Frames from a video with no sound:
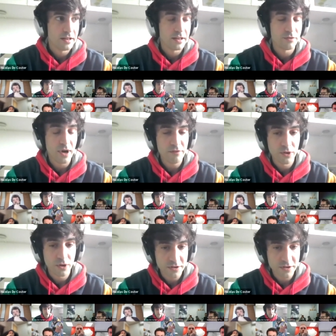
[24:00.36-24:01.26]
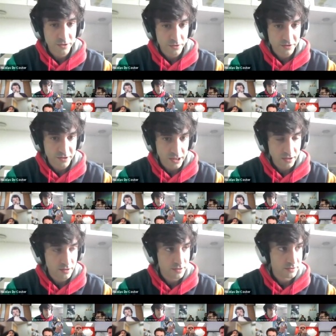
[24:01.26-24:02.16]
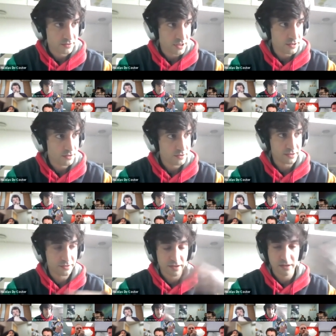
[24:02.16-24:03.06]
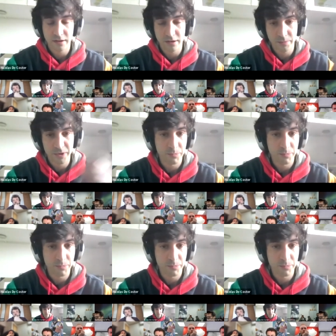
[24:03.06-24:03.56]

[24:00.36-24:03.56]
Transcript: if you have noise in your signal that will